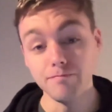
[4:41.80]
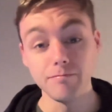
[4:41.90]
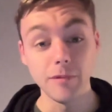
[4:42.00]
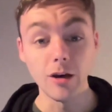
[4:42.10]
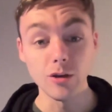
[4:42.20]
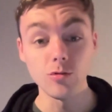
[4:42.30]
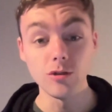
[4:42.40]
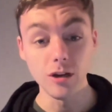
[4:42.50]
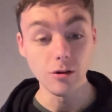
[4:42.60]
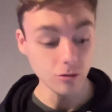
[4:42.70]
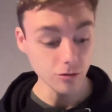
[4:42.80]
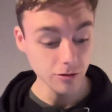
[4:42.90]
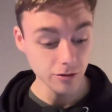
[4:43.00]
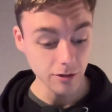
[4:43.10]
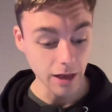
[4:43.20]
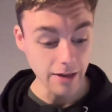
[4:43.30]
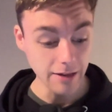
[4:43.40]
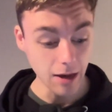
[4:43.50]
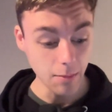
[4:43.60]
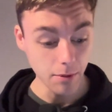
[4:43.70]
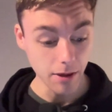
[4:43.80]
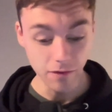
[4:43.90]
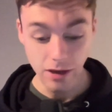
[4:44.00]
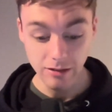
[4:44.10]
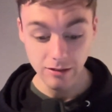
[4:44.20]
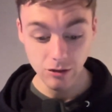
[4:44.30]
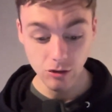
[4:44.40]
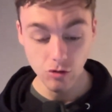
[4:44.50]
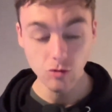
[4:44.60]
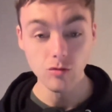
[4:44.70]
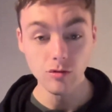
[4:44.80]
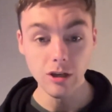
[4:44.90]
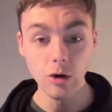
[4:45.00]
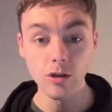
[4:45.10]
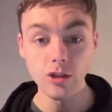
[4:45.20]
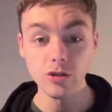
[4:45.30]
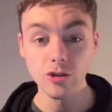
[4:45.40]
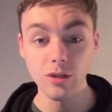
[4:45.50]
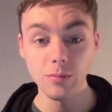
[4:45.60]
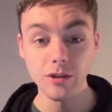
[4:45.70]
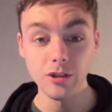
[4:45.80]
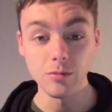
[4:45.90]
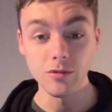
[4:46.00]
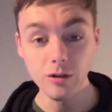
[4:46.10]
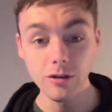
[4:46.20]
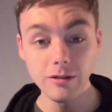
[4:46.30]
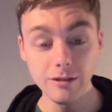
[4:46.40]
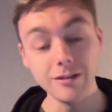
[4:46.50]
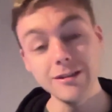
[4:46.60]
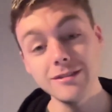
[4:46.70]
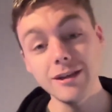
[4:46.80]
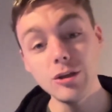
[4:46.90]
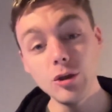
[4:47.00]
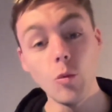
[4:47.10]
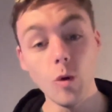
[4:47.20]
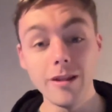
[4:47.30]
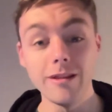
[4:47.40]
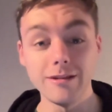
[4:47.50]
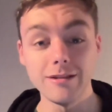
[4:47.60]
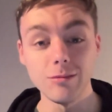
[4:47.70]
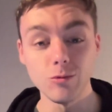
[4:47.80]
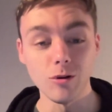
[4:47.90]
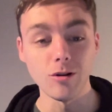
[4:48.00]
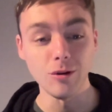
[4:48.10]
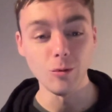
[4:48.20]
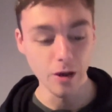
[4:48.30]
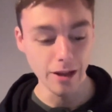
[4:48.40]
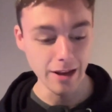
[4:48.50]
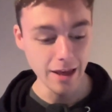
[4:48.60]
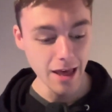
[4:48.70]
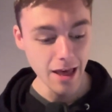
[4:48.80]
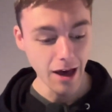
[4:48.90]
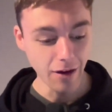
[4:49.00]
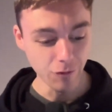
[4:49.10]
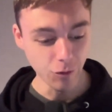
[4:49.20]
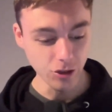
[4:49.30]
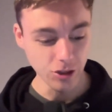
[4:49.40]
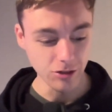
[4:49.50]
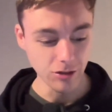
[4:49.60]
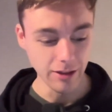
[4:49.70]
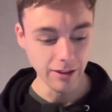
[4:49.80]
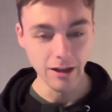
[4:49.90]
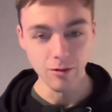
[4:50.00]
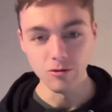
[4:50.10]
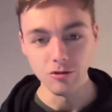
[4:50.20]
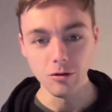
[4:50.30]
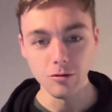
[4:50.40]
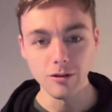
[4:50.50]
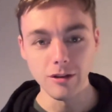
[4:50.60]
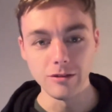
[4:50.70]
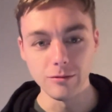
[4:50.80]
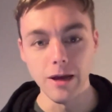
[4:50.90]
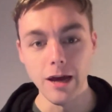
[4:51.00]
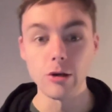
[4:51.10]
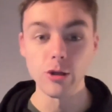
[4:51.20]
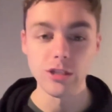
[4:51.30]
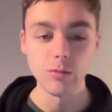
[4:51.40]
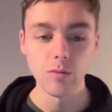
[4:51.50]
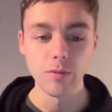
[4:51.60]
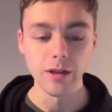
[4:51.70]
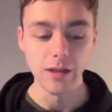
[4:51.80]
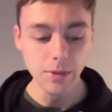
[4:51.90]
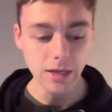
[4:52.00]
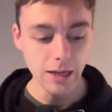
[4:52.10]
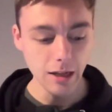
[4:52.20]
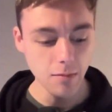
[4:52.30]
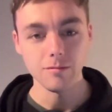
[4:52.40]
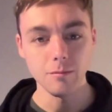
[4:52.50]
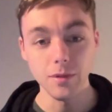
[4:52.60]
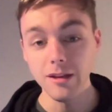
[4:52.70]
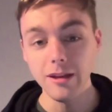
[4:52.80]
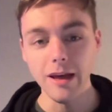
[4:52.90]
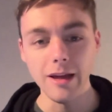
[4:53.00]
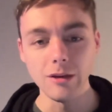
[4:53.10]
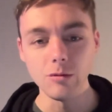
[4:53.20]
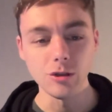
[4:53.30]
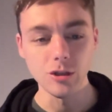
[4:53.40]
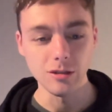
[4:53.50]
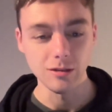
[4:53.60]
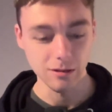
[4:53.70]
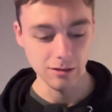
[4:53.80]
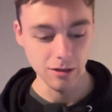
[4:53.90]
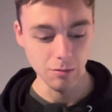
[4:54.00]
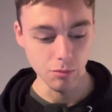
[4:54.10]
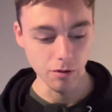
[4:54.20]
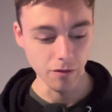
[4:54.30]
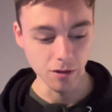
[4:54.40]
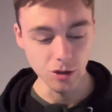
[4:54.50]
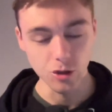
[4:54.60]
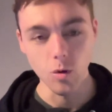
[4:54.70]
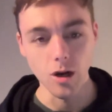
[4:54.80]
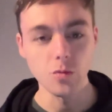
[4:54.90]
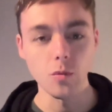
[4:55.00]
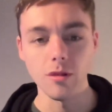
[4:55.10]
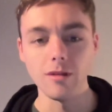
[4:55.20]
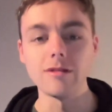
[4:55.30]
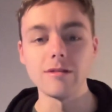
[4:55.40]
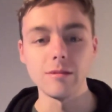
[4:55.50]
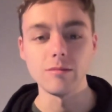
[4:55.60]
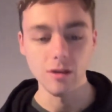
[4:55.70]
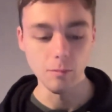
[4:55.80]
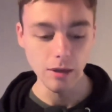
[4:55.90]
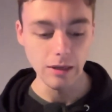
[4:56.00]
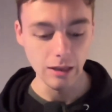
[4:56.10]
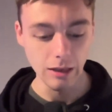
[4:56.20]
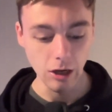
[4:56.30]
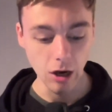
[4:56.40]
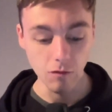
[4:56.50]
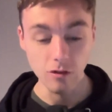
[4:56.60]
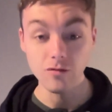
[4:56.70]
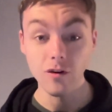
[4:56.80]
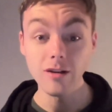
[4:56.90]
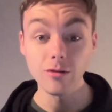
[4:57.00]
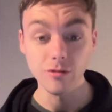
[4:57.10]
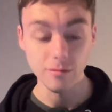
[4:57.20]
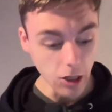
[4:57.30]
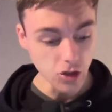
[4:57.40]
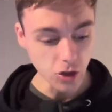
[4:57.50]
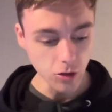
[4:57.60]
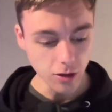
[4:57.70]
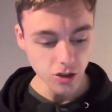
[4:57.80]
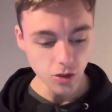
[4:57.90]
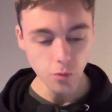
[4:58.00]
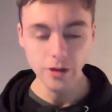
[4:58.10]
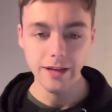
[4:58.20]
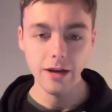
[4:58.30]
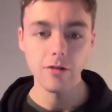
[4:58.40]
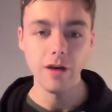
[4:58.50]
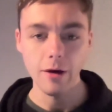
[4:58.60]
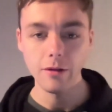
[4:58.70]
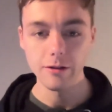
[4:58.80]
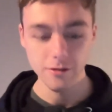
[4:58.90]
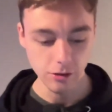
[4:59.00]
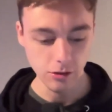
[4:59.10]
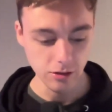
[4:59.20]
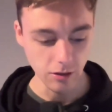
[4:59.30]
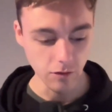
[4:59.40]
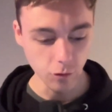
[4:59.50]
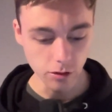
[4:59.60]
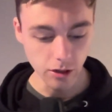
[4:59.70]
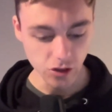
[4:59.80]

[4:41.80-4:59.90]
The Oshawa Generals end up advancing to the OHL Championship Series. At least I knew one of these teams were going to win. Unfortunately, the end result is my other team would be eliminated. But in the end, it was just a privilege to watch both of these teams compete in the conference finals. So let's just break down of how this series unfolded.